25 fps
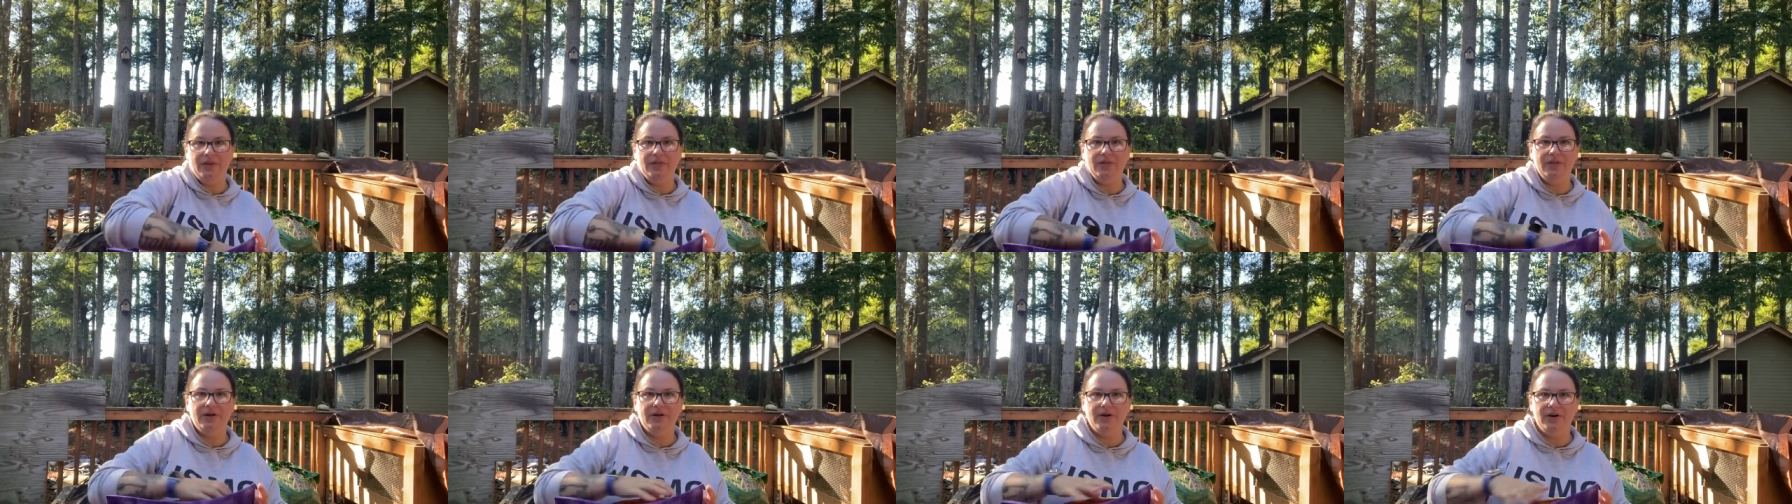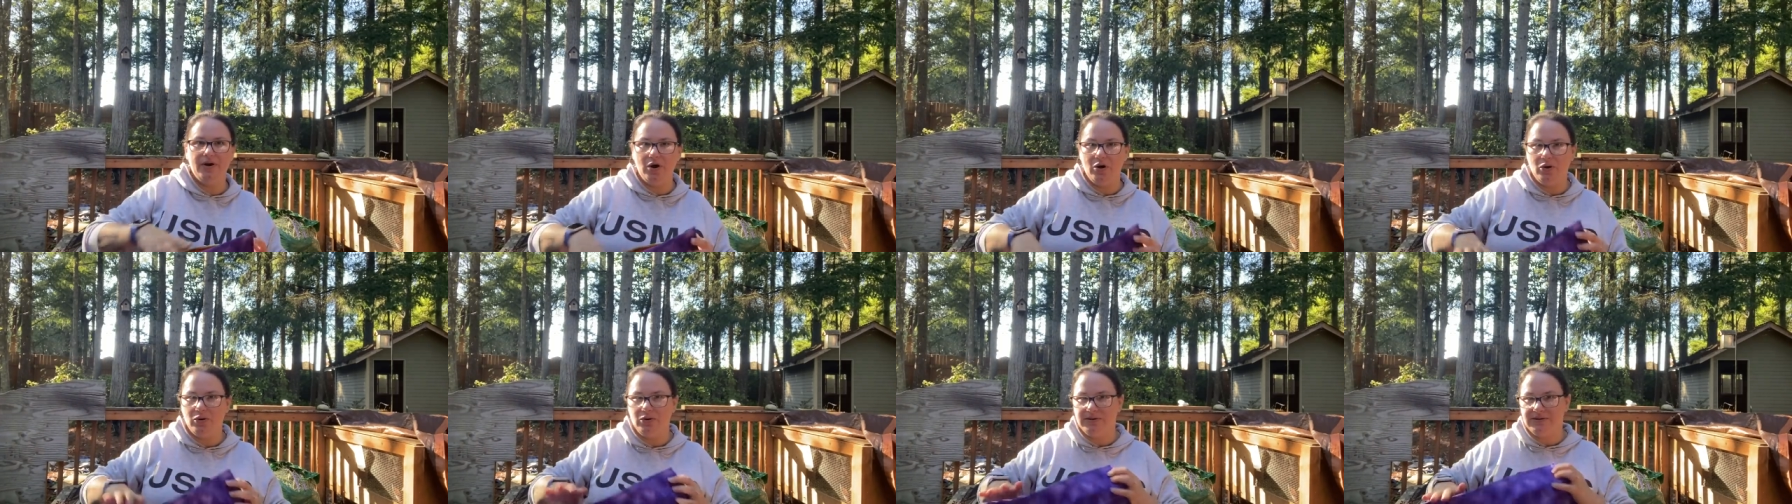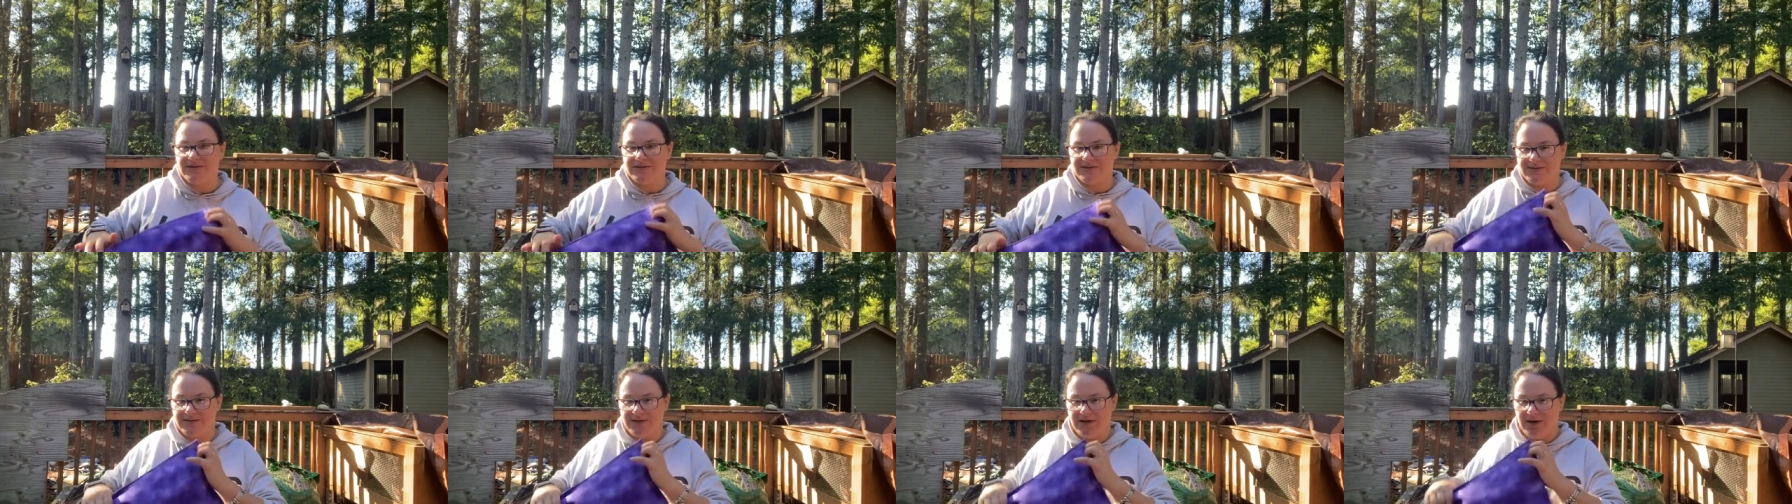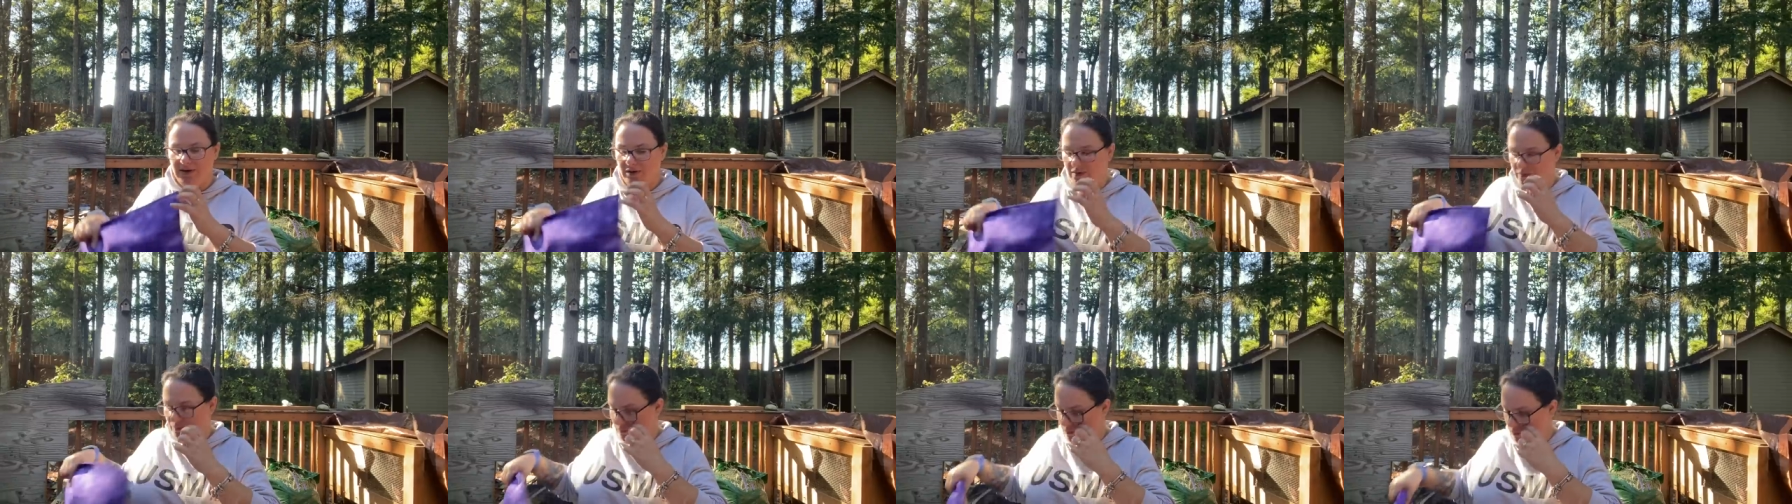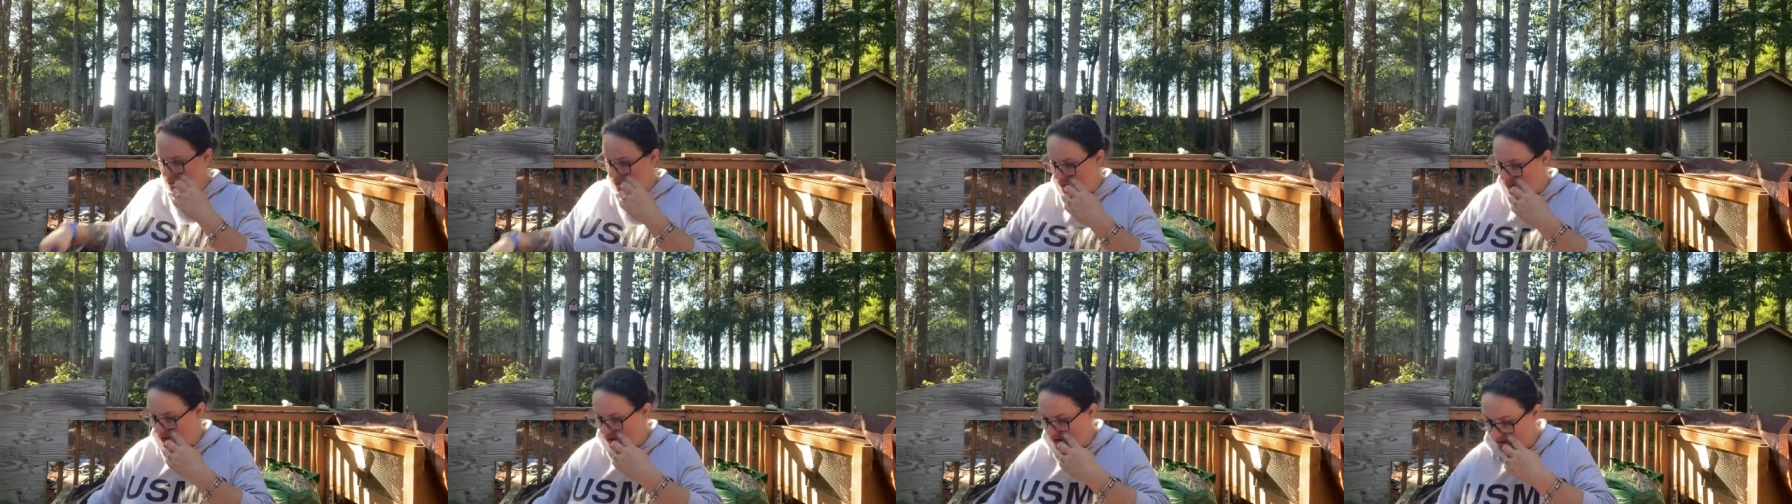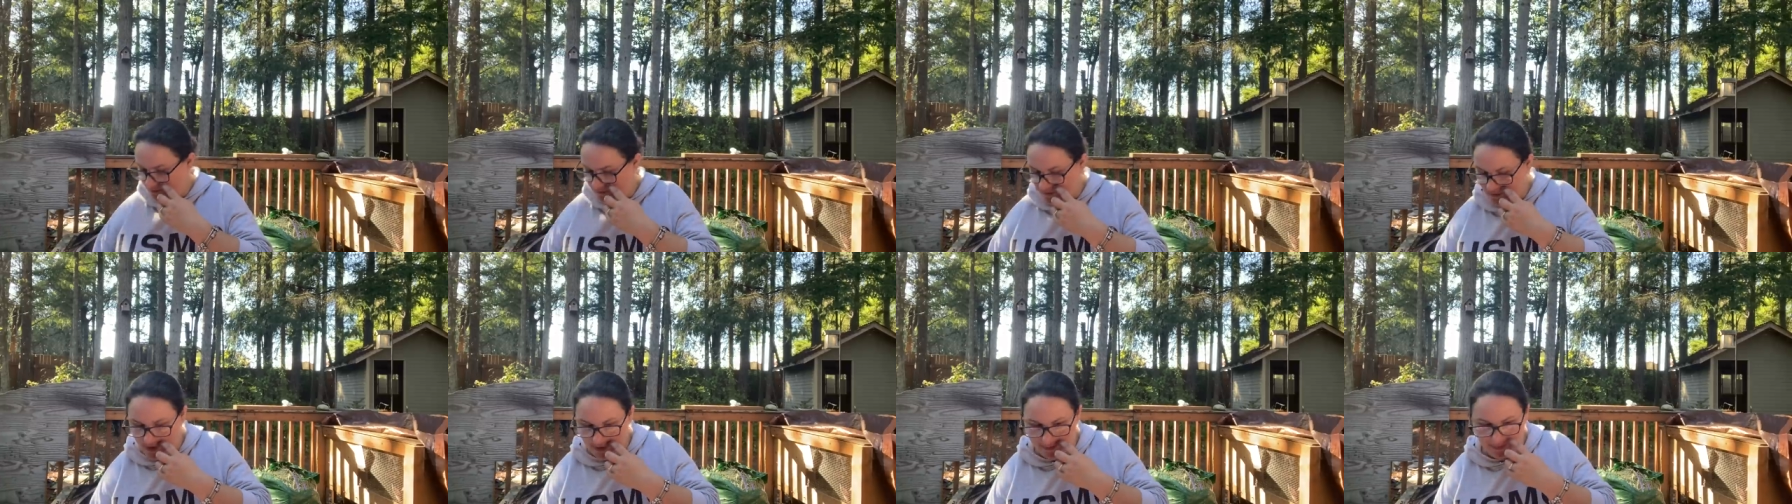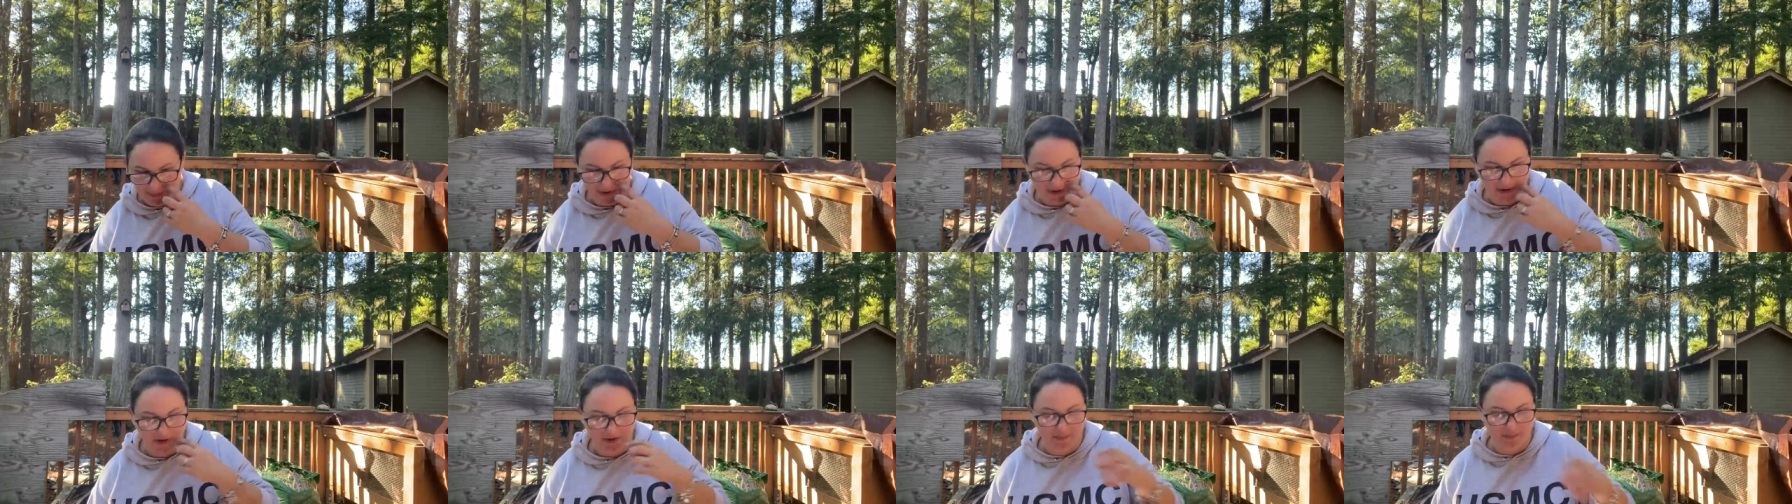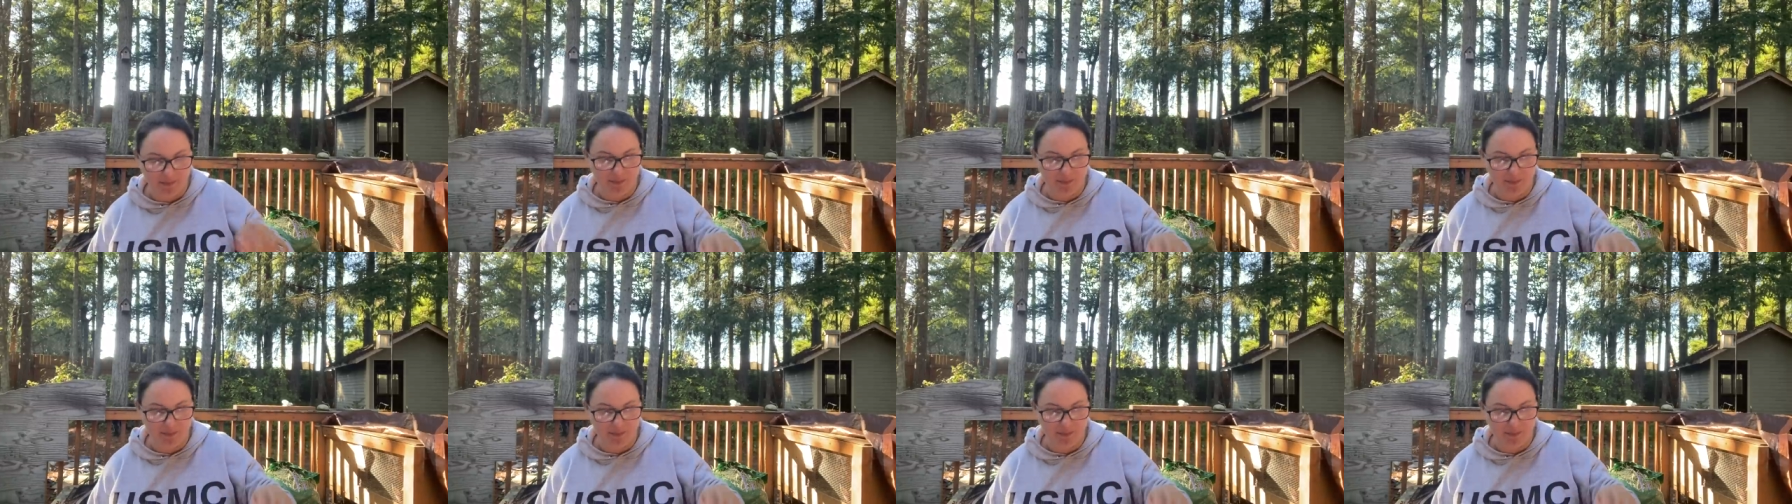the notes um, what fabric